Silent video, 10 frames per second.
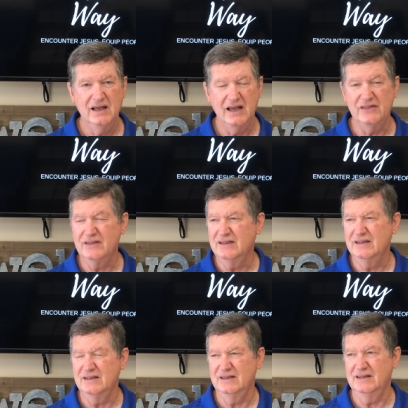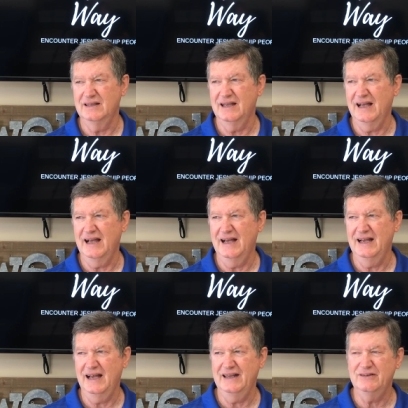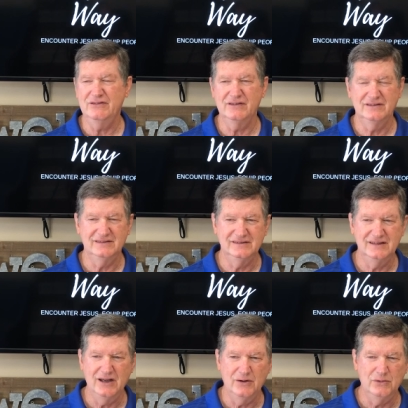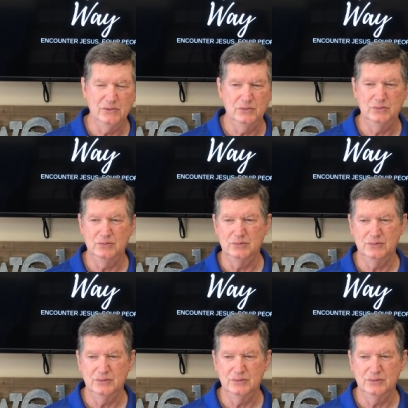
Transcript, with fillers: And uh, I don't know,